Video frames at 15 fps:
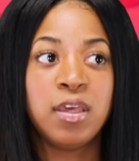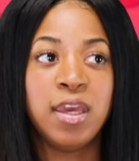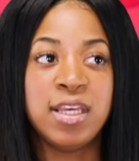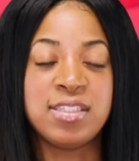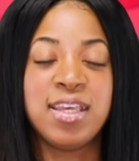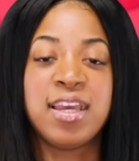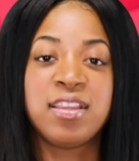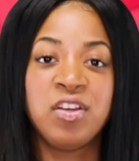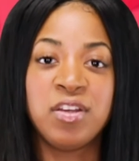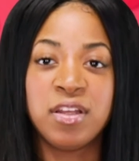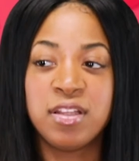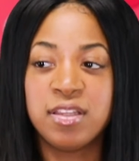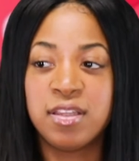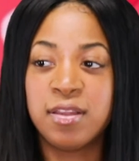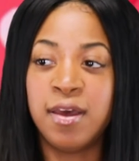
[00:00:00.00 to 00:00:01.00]
it's like
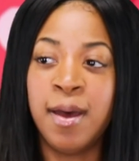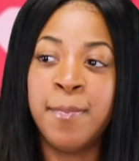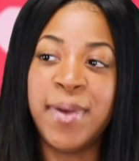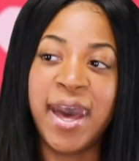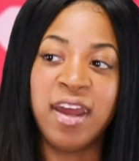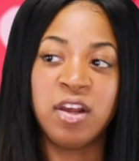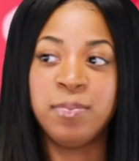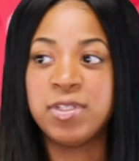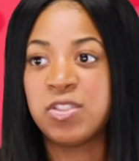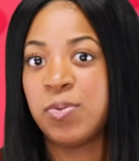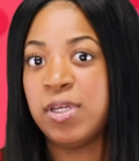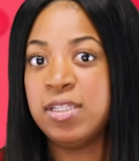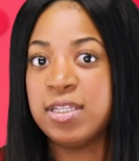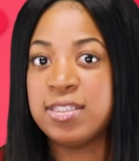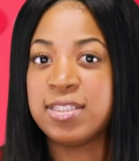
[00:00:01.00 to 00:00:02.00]
a battle
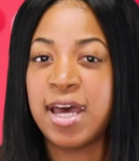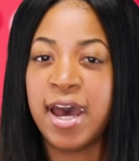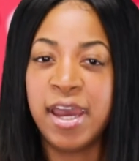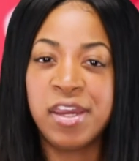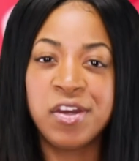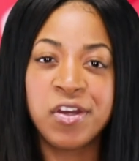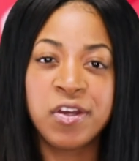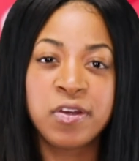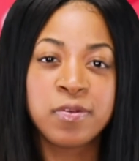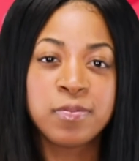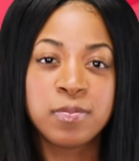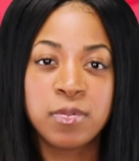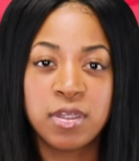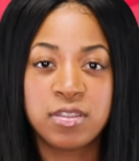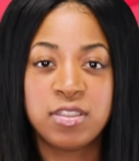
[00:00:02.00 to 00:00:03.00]
between desire
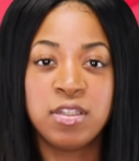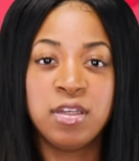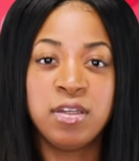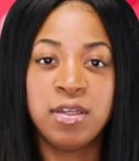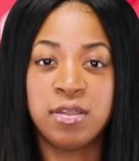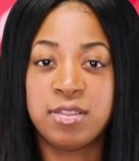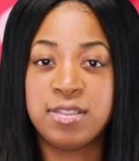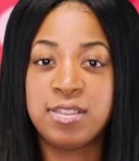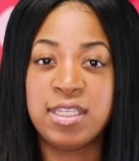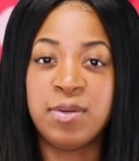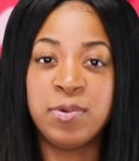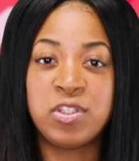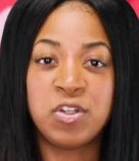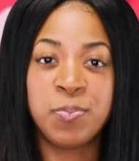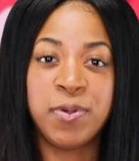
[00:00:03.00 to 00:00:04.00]
to see
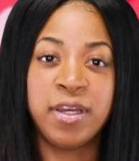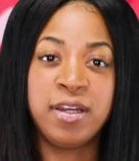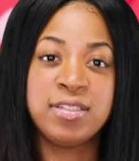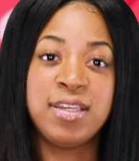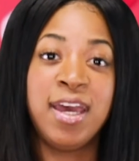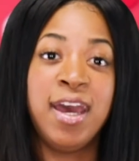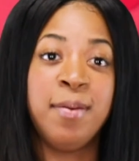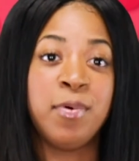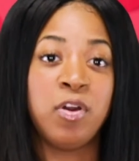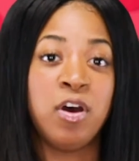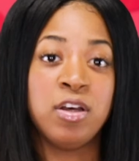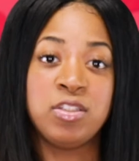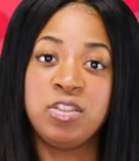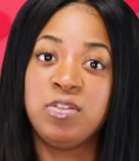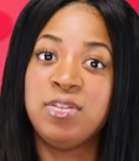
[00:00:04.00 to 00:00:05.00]
what your parents have, but
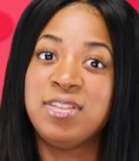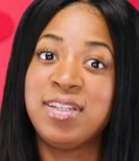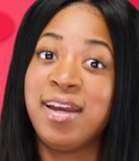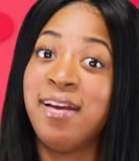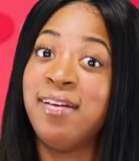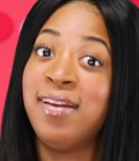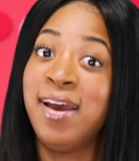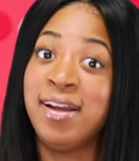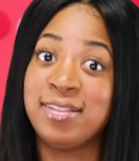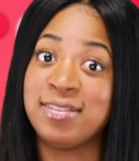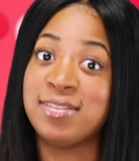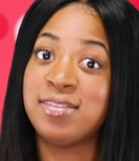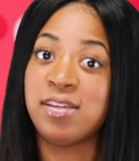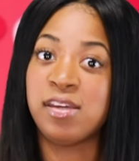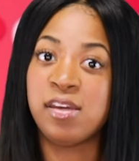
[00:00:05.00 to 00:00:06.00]
also desire not to
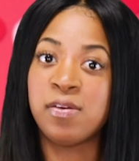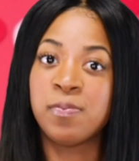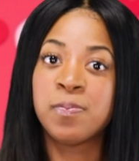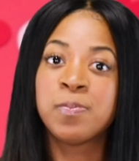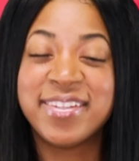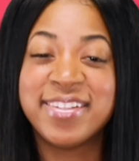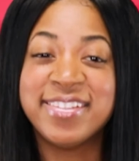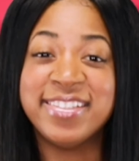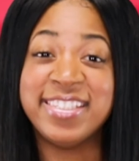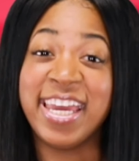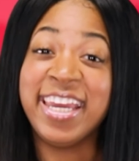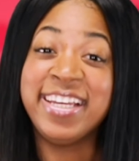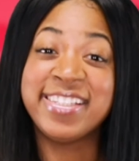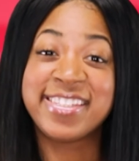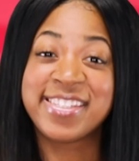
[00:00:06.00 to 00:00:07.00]
see.
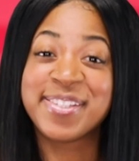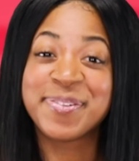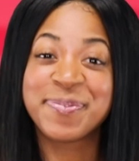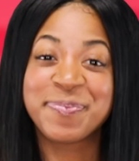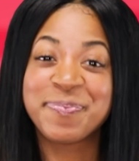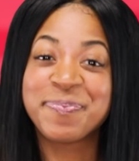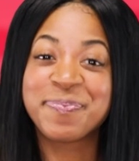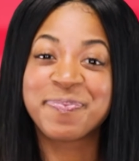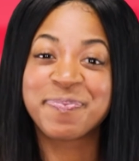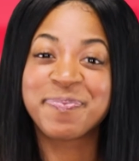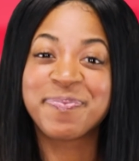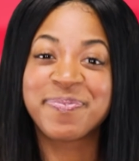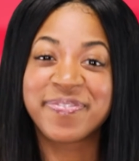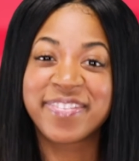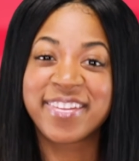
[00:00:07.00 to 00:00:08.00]
Date.
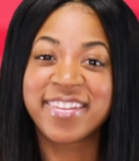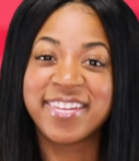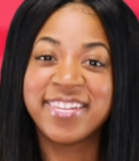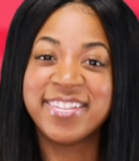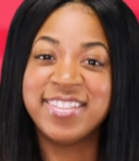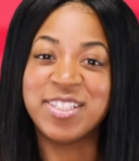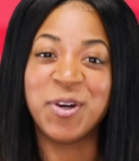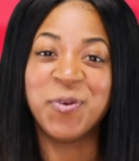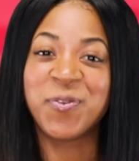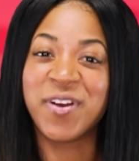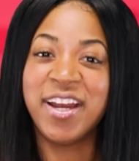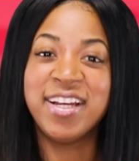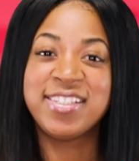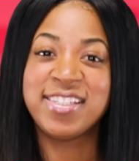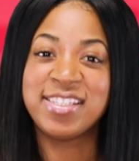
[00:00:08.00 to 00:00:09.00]
Don't
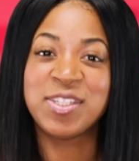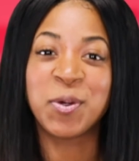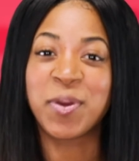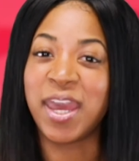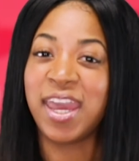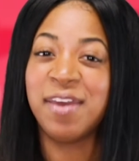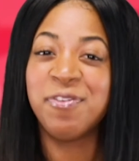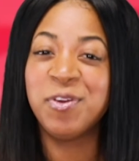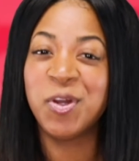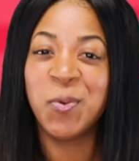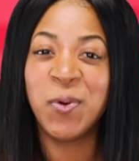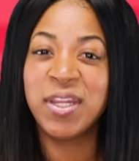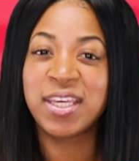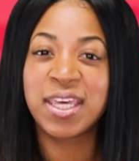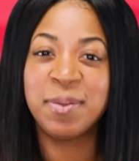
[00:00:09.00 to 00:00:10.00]
rush. It's okay if you don't
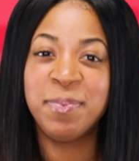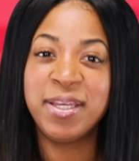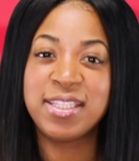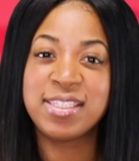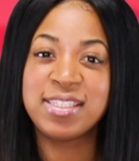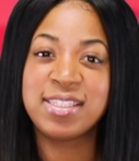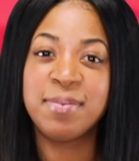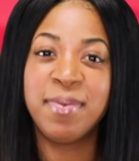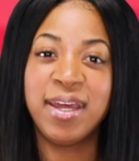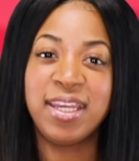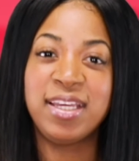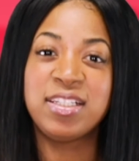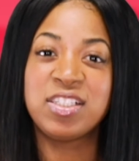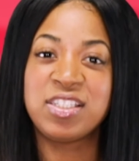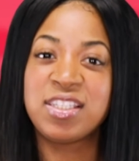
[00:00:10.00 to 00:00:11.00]
want to commit to
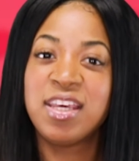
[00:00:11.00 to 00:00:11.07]
somebody.